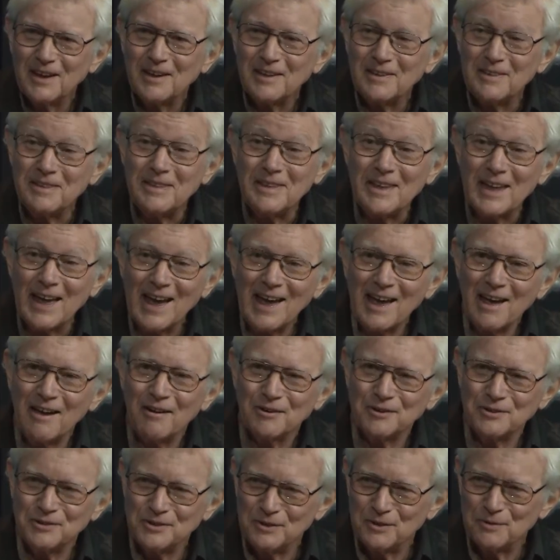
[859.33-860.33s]
Now
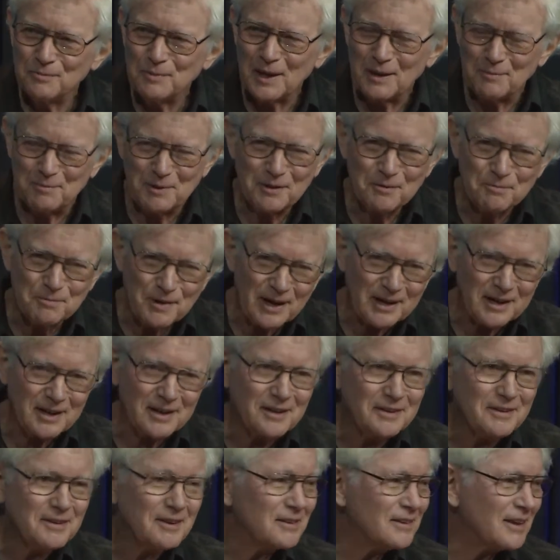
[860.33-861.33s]
she's maybe ready
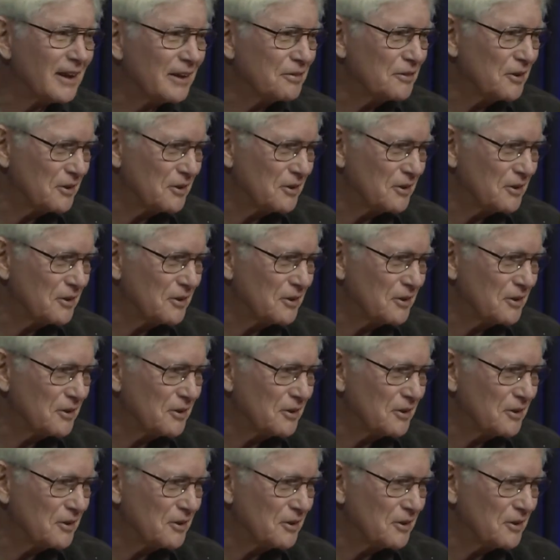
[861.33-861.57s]
to let